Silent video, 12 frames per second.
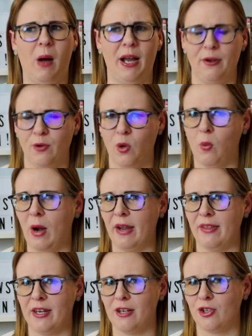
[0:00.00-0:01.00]
I don't know
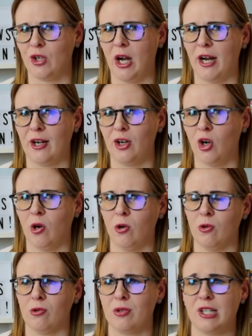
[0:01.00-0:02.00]
why they didn't try and
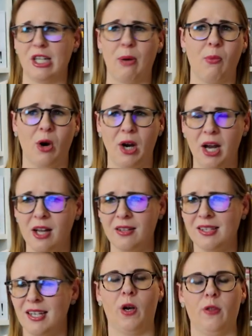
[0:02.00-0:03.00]
go somewhere
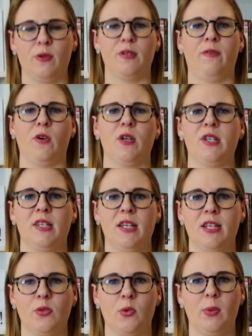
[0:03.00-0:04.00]
else. One of those first
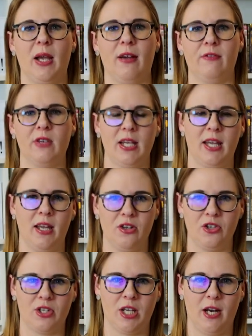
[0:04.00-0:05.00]
scenes when we have Nick
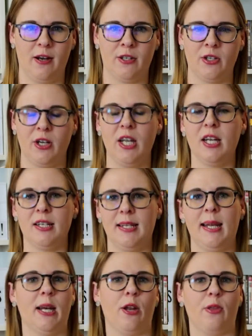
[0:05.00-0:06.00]
Cage's character
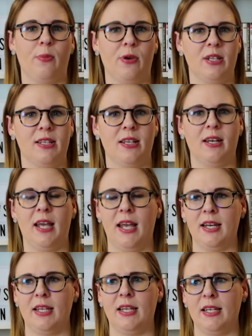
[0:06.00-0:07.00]
taken out of the prison
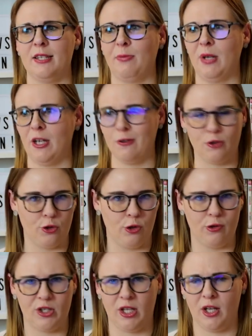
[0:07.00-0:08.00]
and he is being
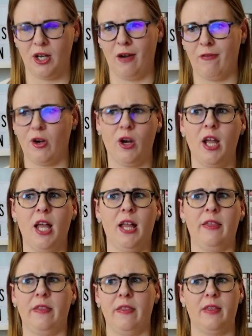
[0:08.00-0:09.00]
introduced to the governor,
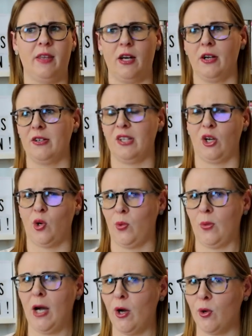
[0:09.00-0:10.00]
there's a
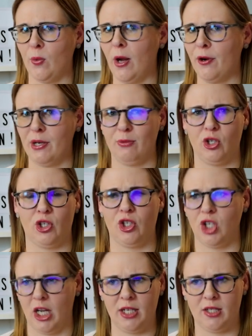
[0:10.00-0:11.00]
crowd around him
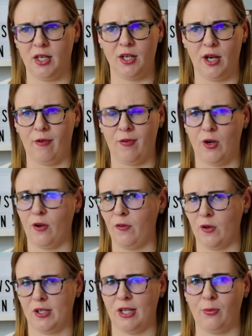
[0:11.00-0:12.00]
just chanting governor
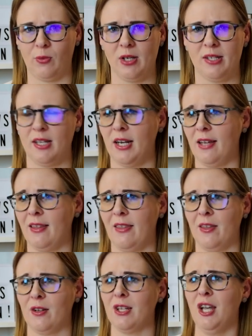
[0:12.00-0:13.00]
for some reason. And
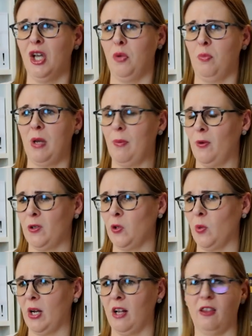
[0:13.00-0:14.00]
then there's people
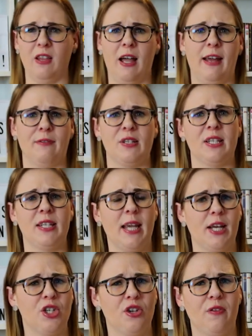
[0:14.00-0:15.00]
doing a live
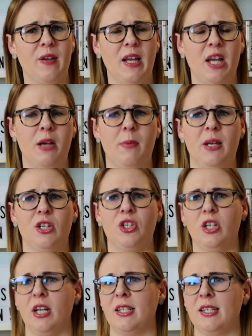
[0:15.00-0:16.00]
sketch of him. It
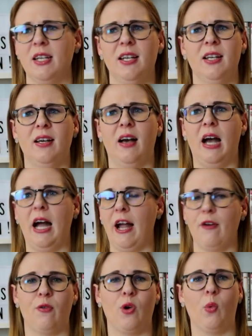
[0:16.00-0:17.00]
just,
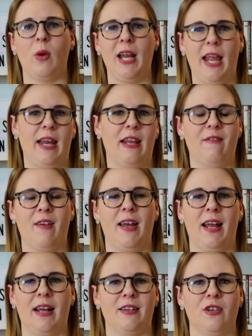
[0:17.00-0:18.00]
I don't know what any of that
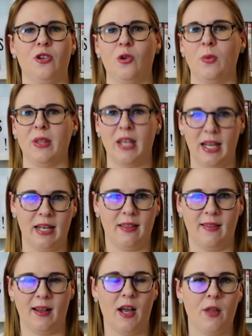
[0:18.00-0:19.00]
had to do with
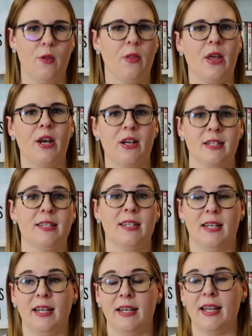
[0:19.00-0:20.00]
anything other than us
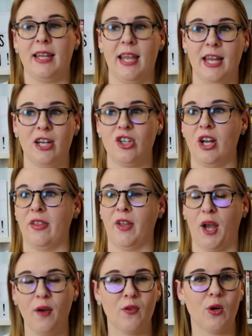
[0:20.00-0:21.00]
seeing Nick Cage and the
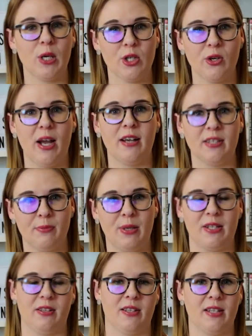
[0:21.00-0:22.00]
governor interact and
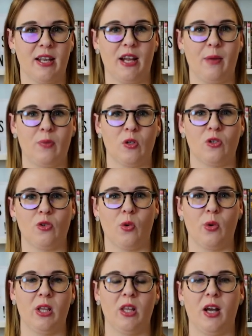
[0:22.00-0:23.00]
basically setting up the
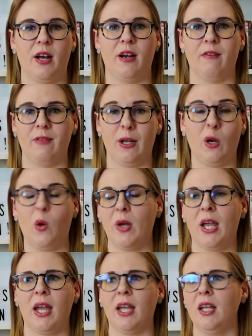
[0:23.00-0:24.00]
storyline of like,
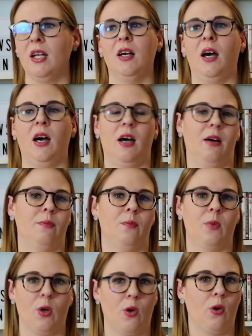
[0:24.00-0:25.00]
okay,
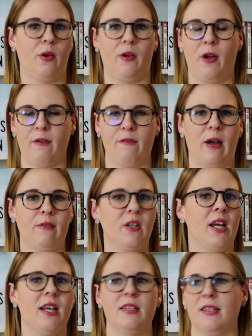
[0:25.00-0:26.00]
you got 5
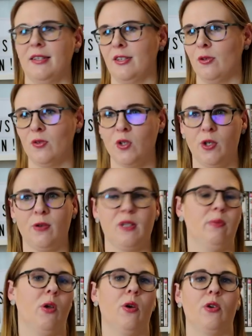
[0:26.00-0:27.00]
days, the suit's gonna
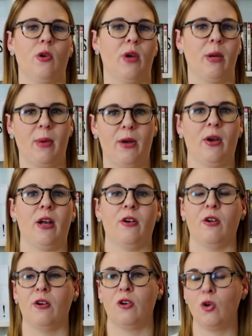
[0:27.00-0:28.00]
explode, go get my
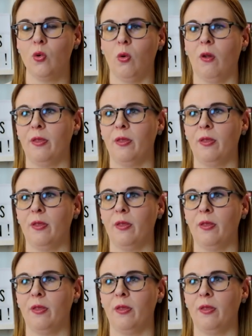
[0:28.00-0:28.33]
granddaughter. Cool.